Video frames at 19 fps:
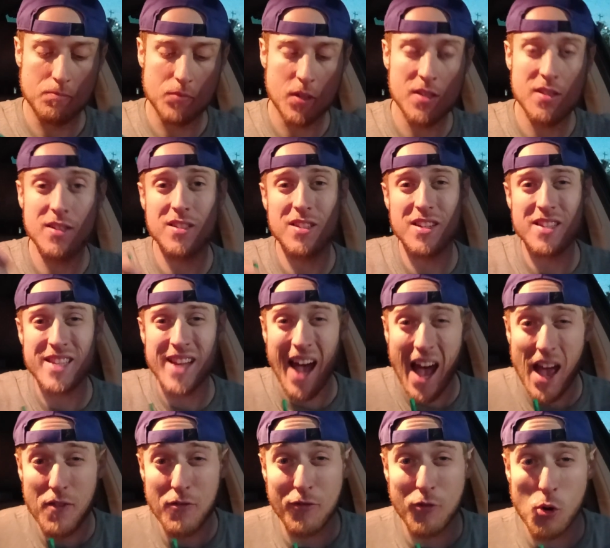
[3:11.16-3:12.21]
Is it to
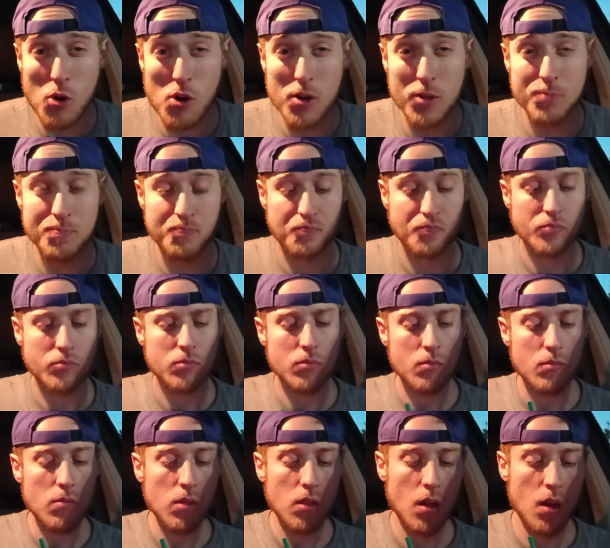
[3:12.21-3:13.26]
die for?
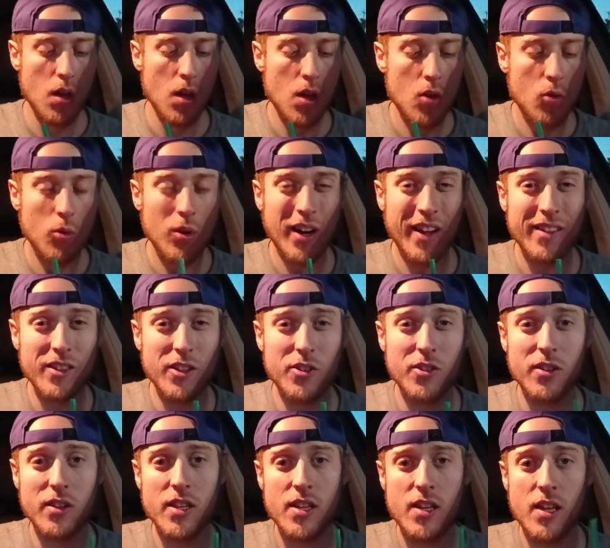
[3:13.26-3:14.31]
Would I
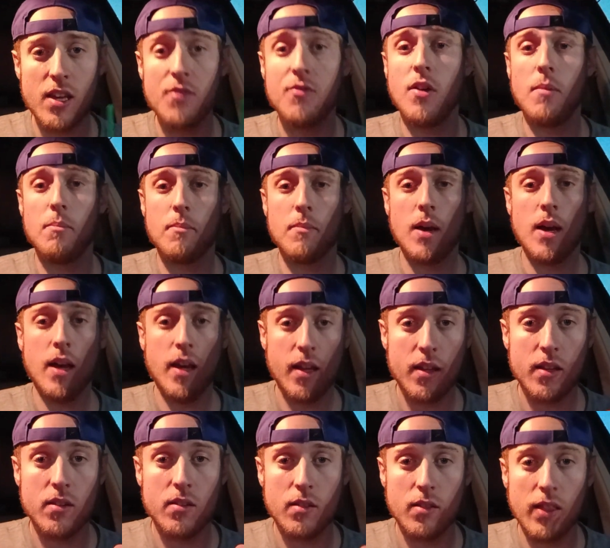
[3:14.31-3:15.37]
literally give up
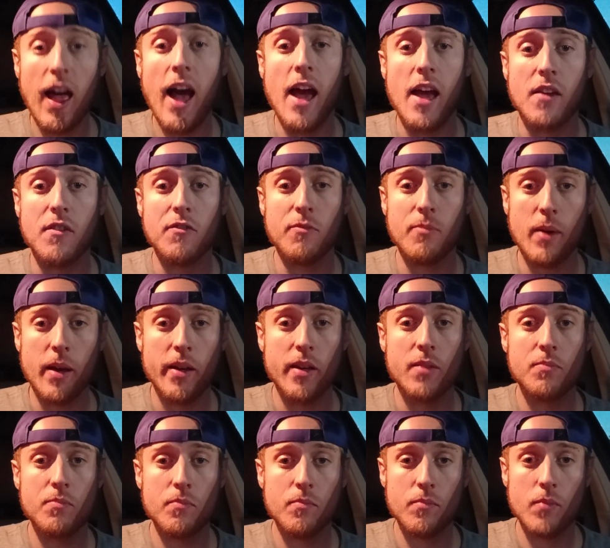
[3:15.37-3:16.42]
my life,
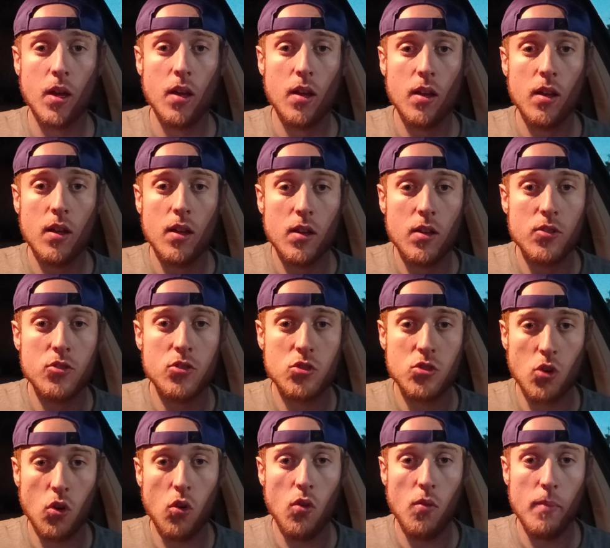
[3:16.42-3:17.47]
my
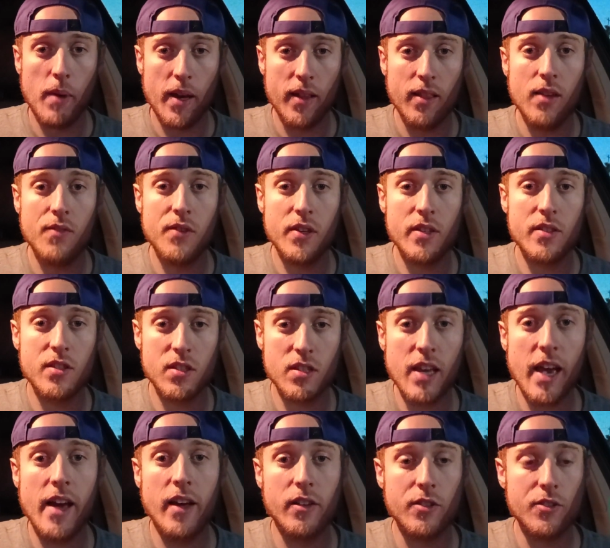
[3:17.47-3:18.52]
soul, my living
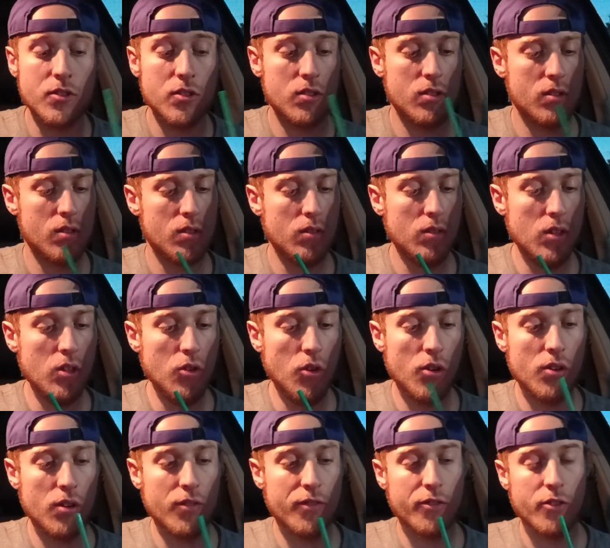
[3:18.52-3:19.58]
cells in
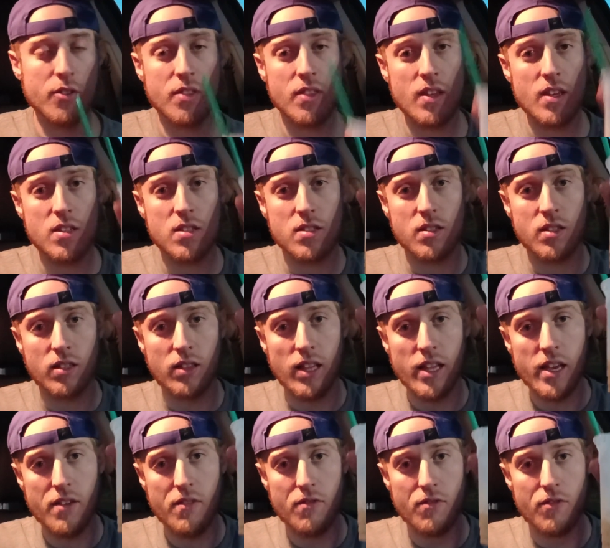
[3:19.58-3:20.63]
order for this to
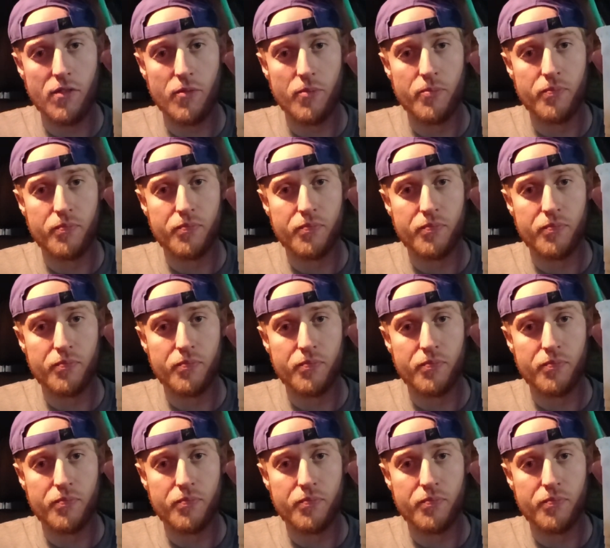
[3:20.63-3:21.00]
live?